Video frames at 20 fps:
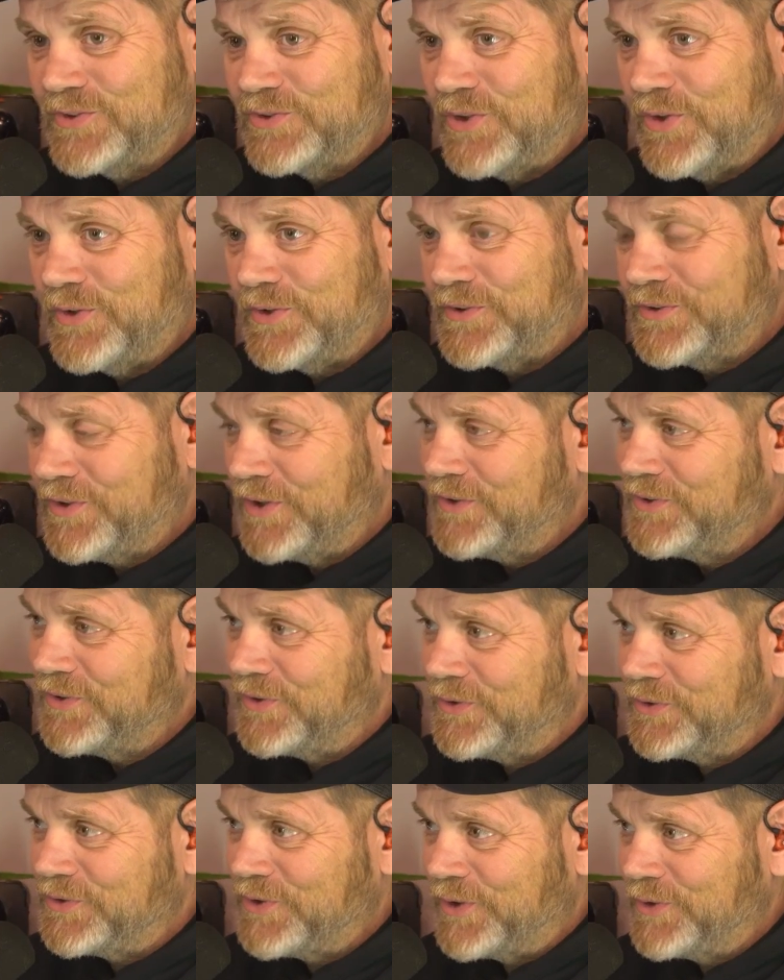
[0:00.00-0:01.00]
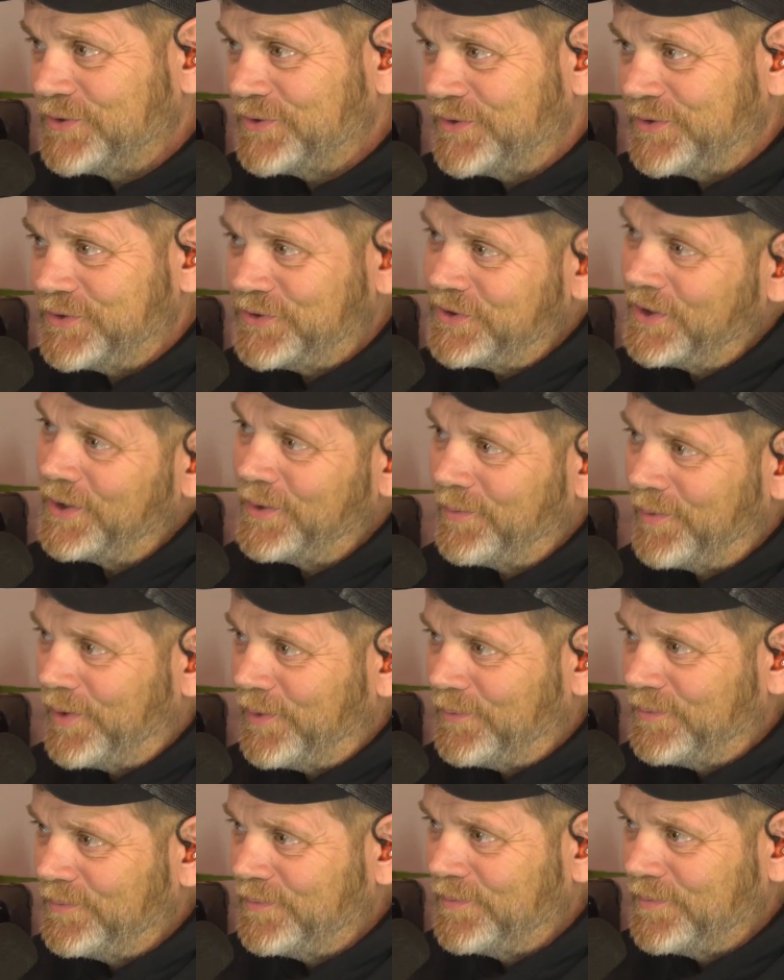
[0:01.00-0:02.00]
I started searching Jelly
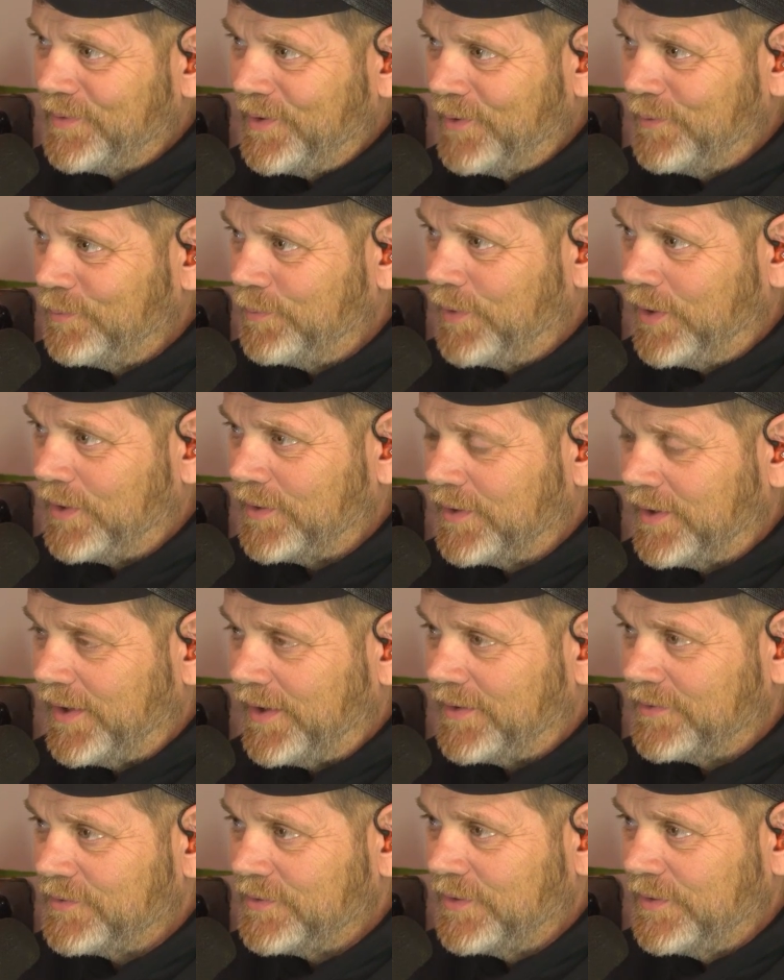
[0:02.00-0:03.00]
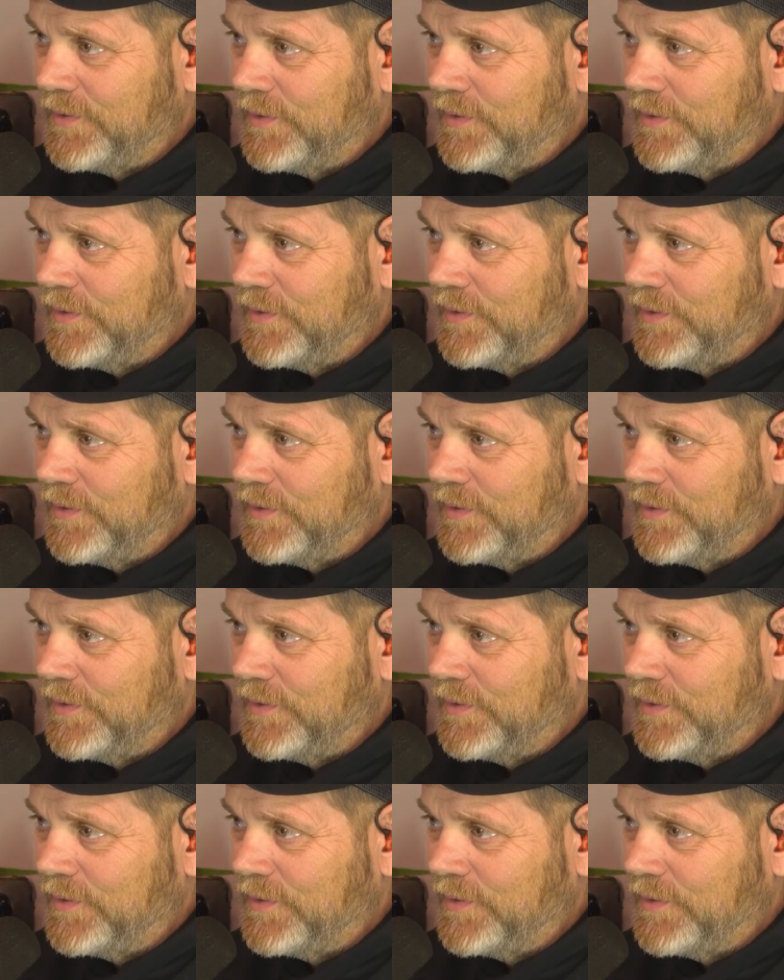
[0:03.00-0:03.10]
Roll on the podcast.